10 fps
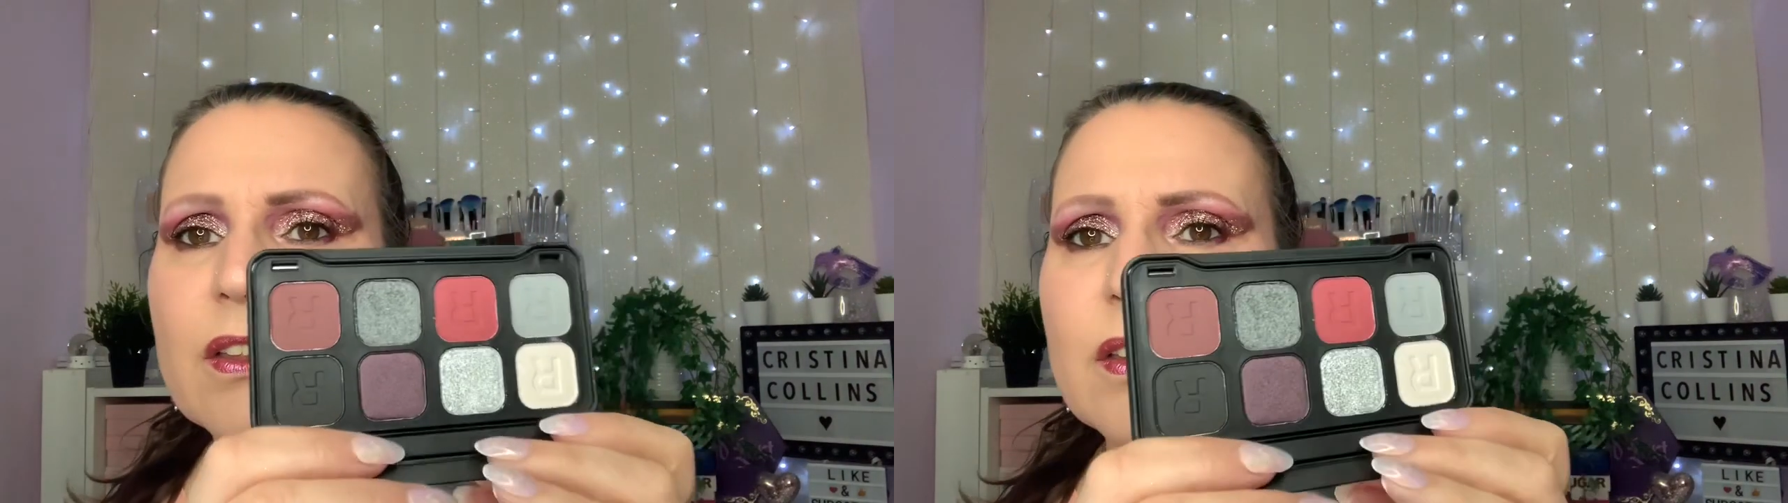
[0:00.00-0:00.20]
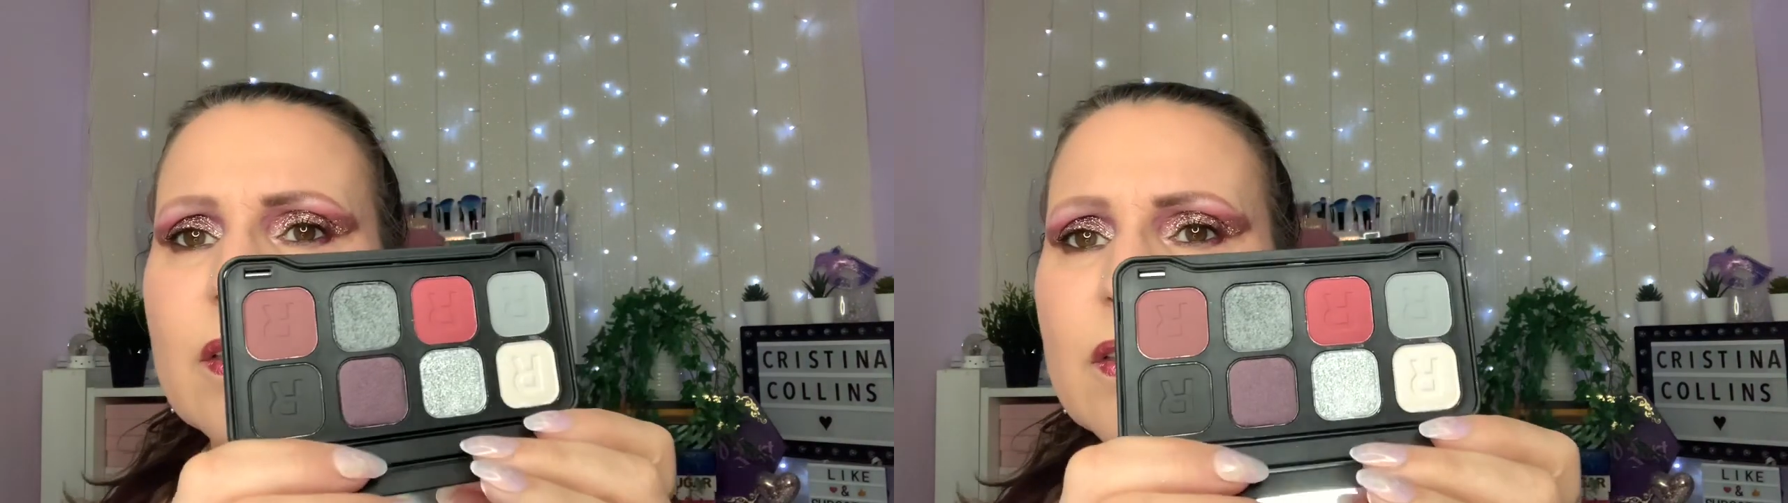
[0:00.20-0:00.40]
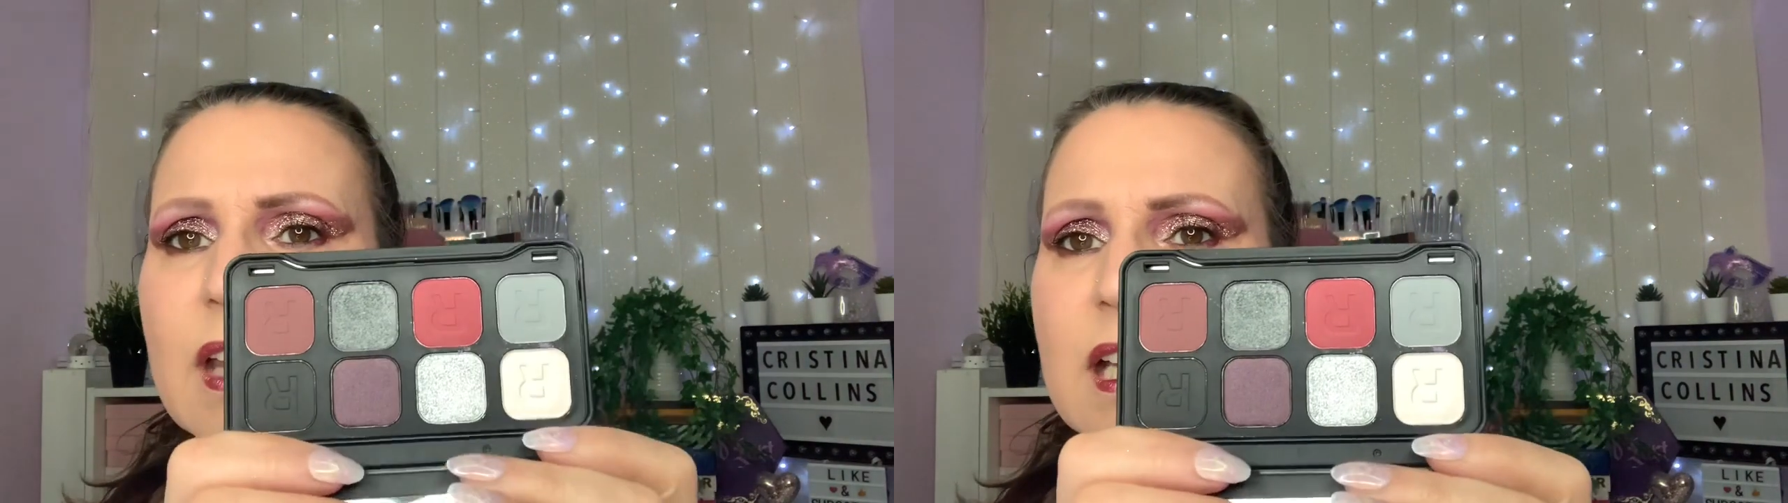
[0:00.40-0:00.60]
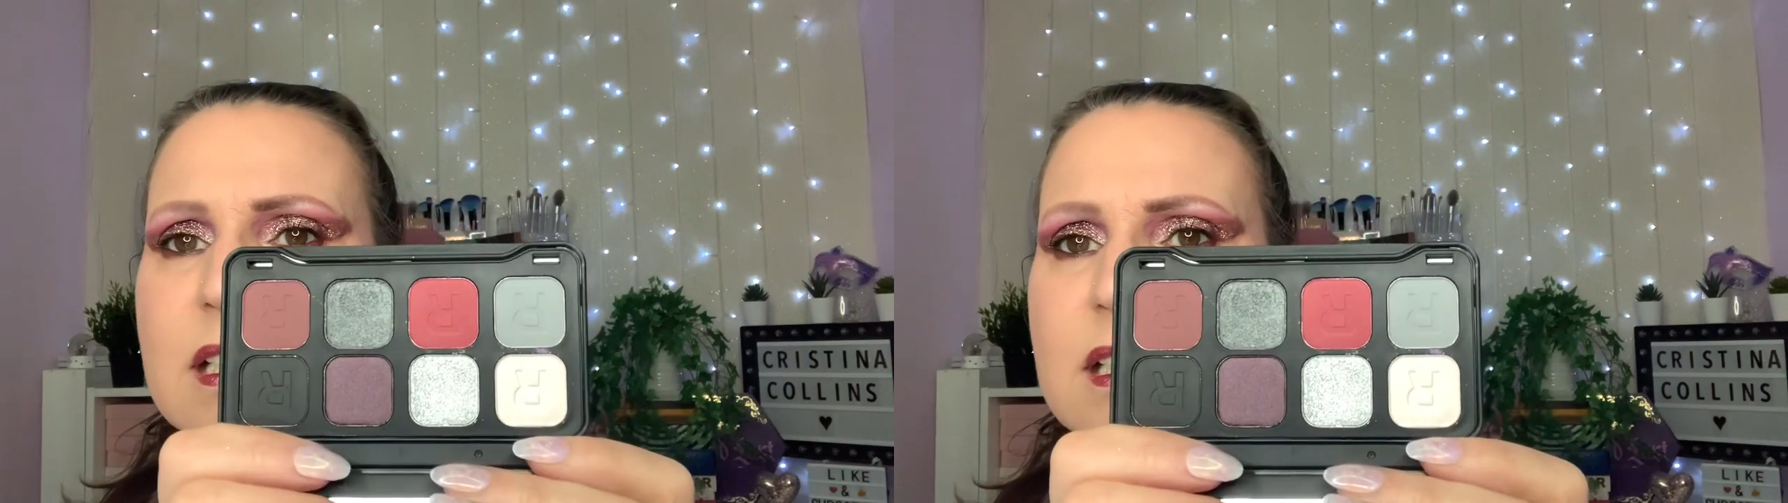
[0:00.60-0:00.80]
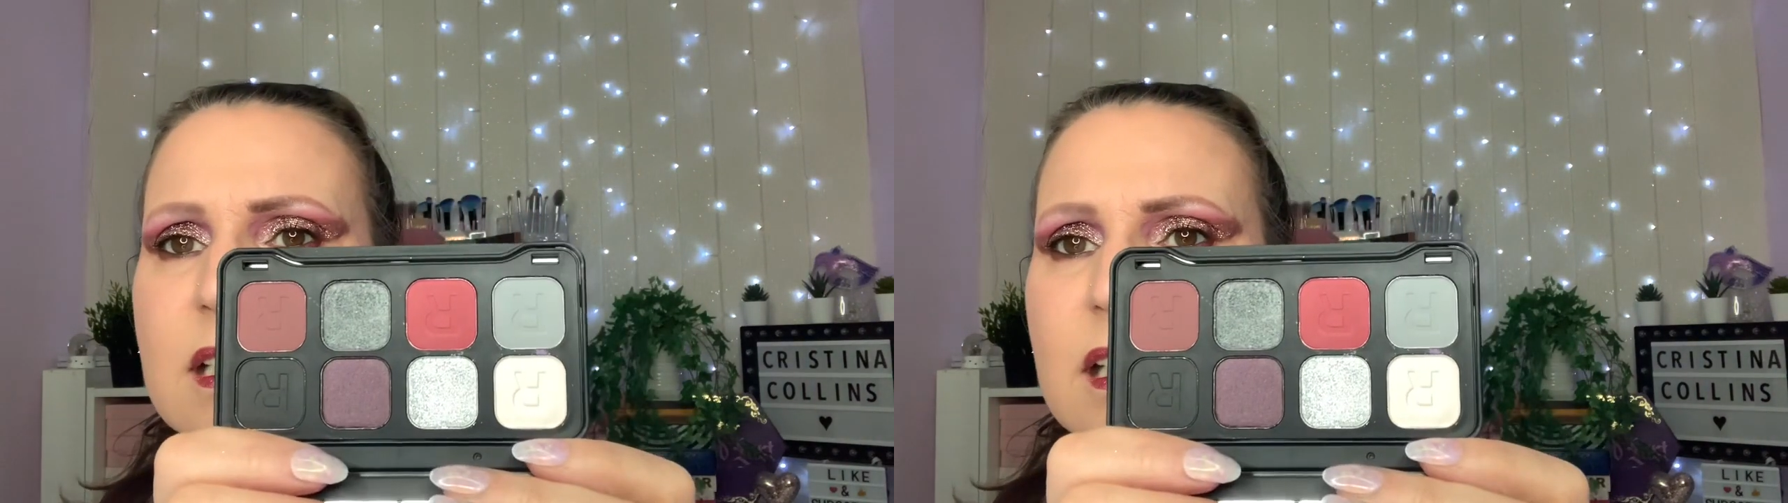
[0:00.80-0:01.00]

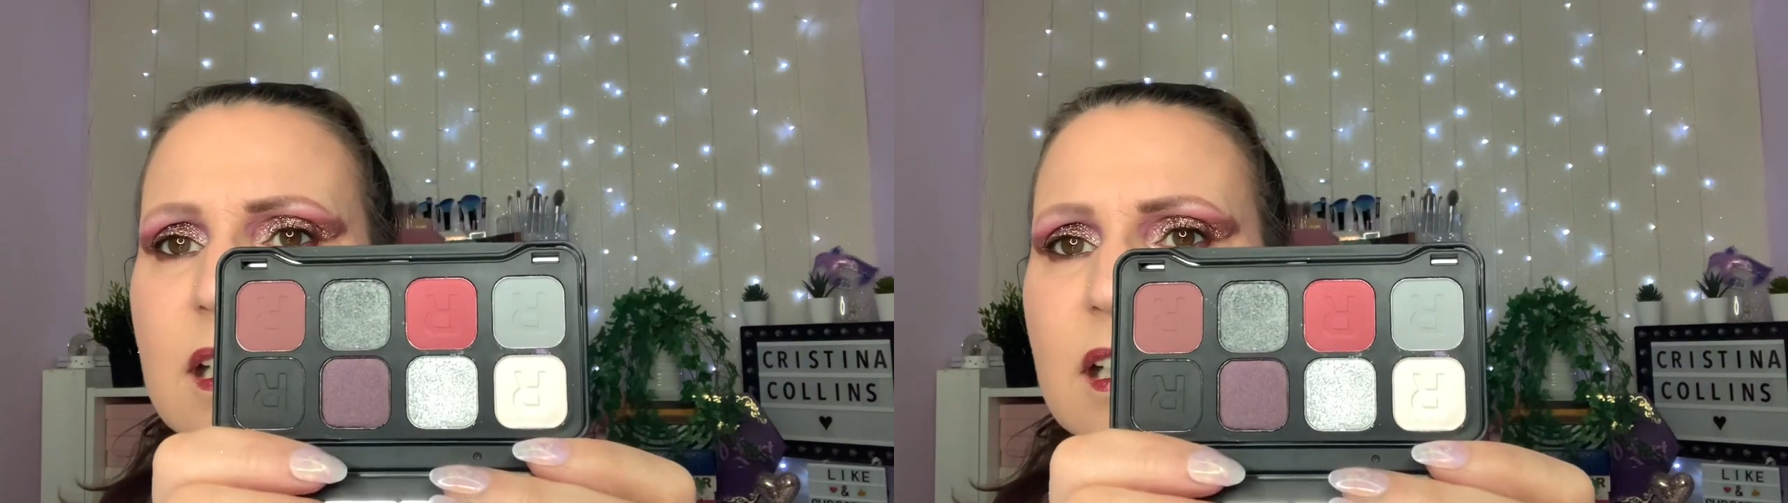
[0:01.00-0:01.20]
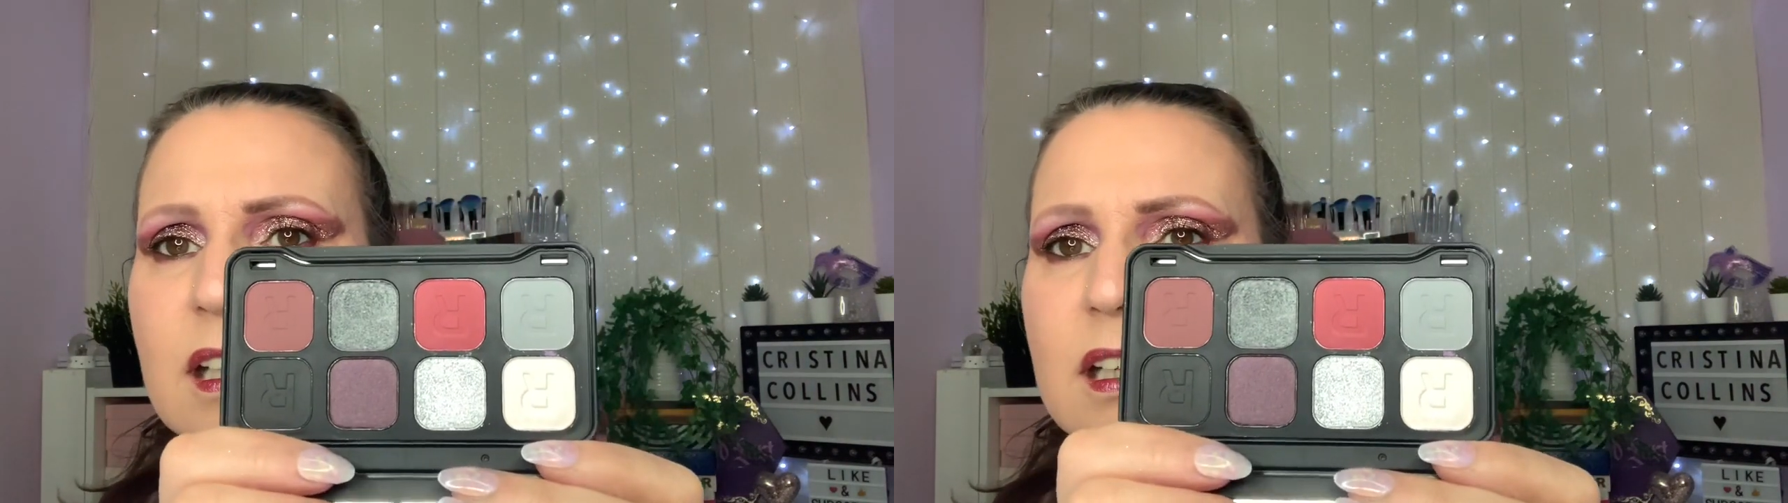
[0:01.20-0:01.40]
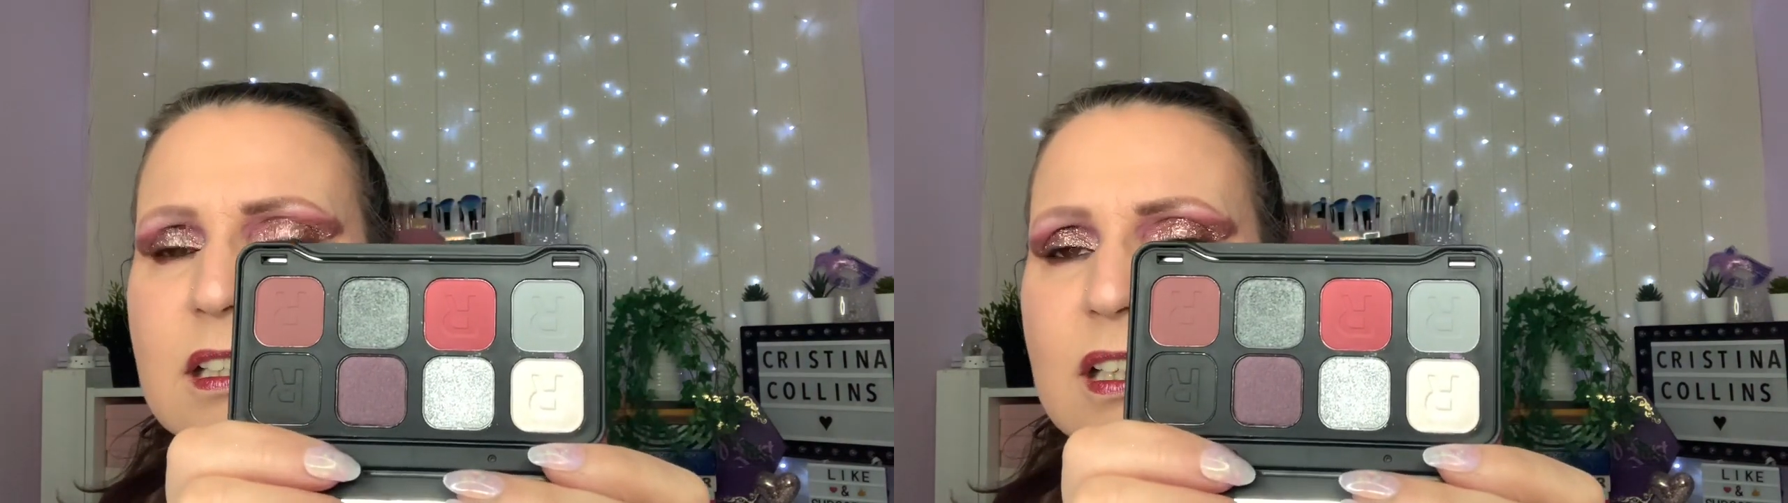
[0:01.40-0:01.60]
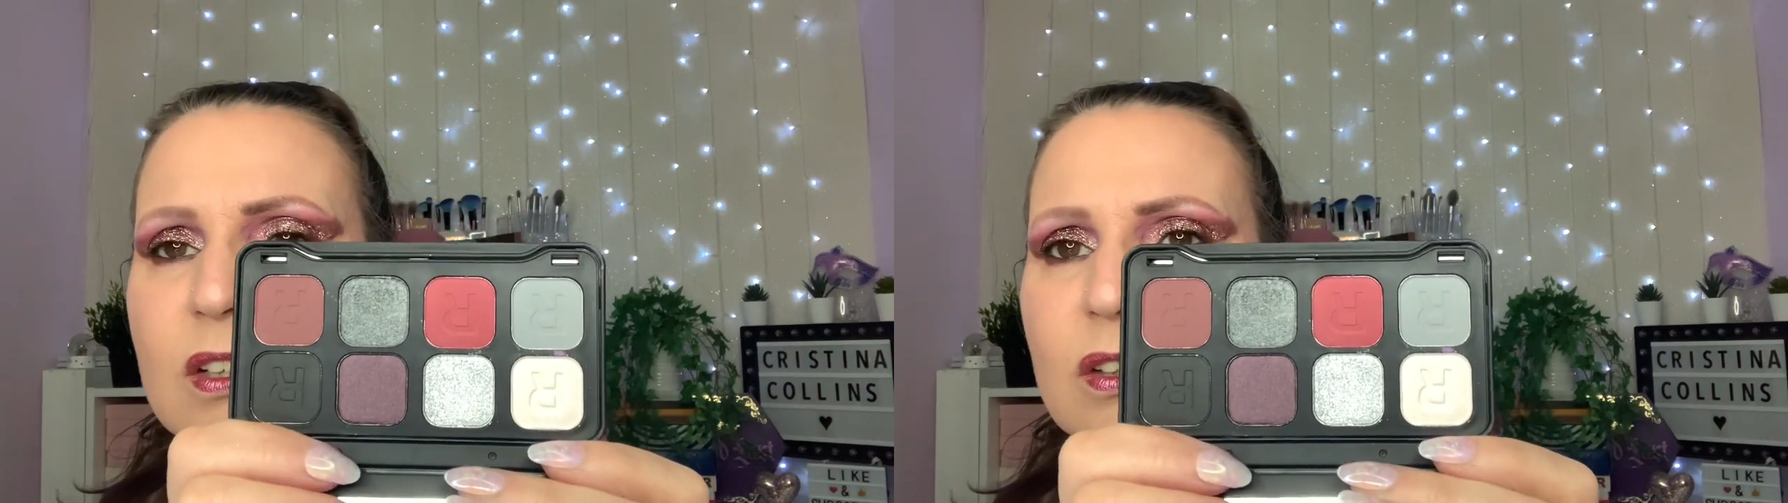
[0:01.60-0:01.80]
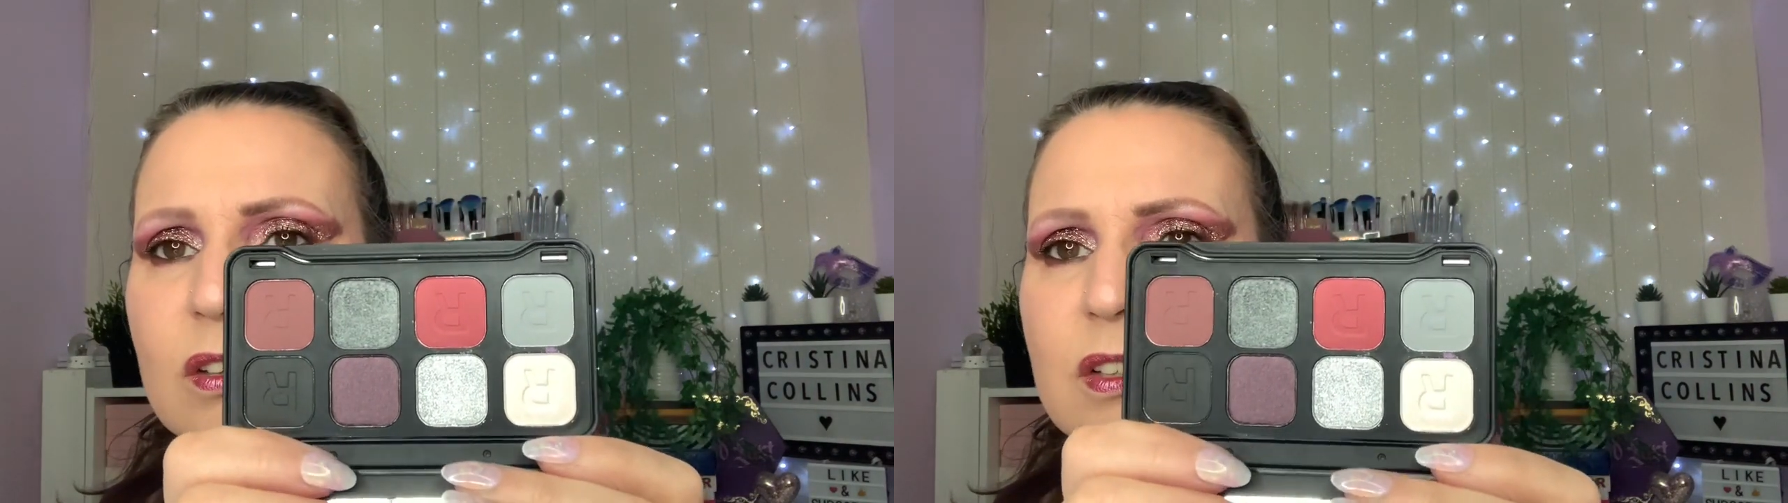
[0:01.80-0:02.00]
That is the
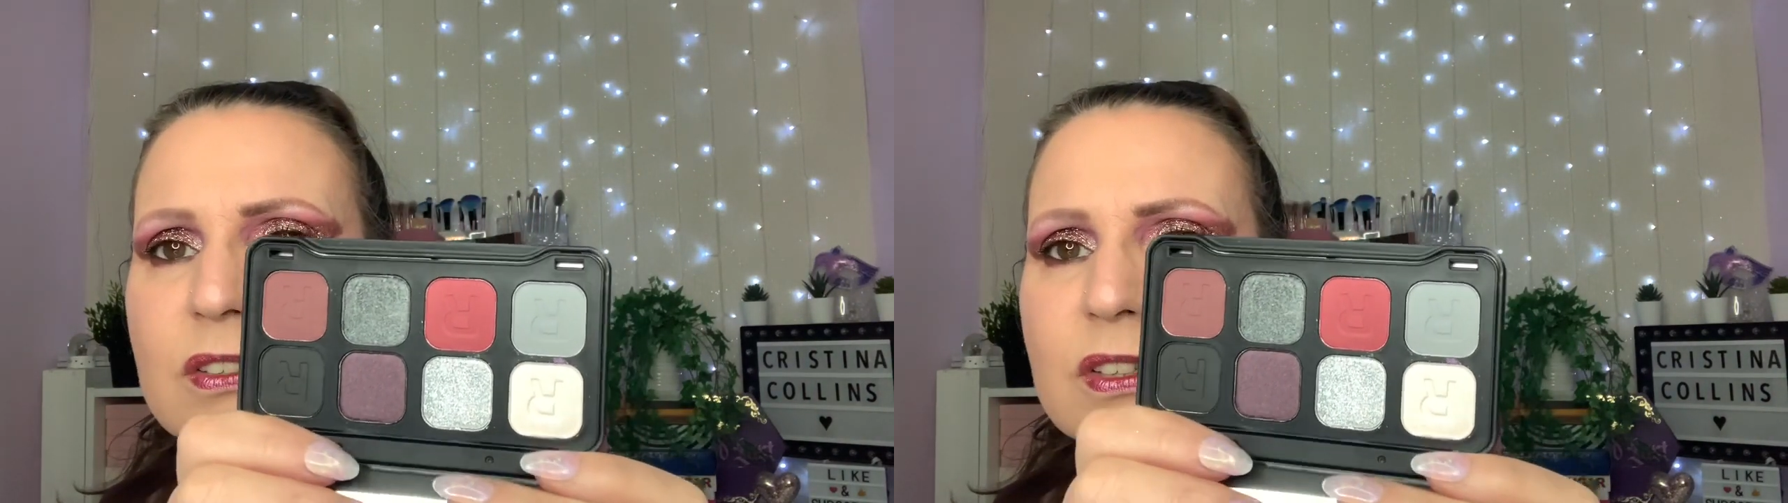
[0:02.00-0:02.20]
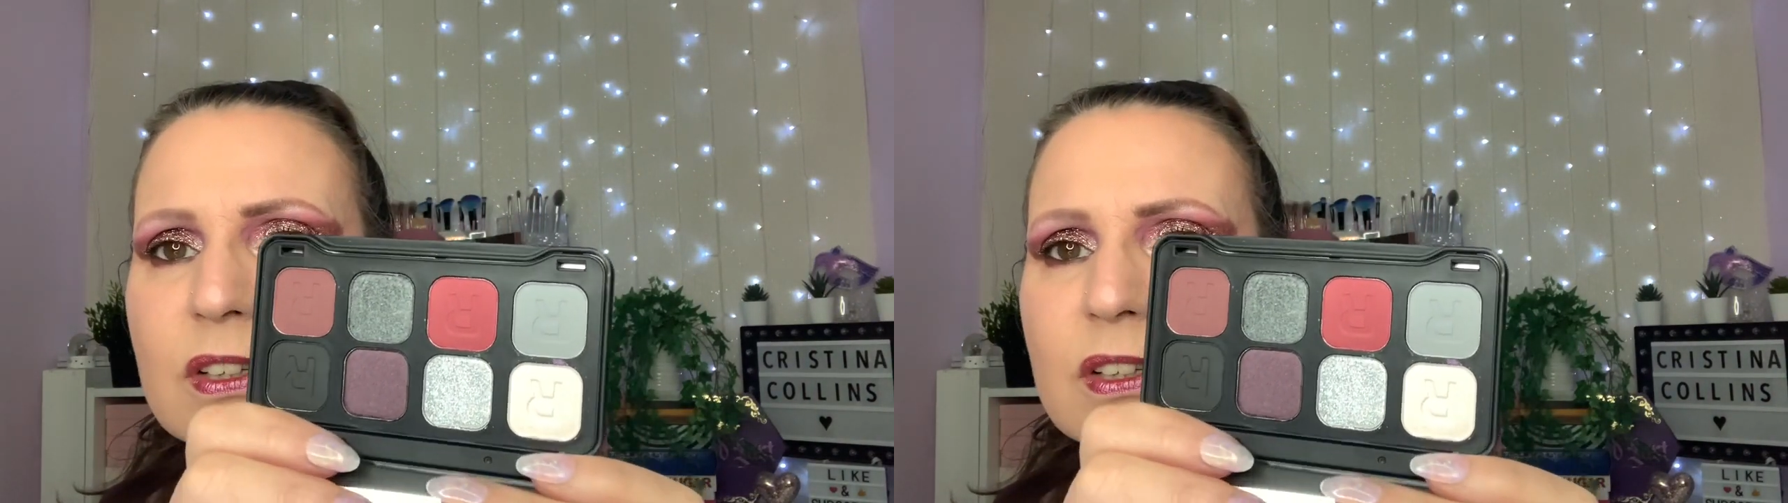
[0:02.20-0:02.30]
colours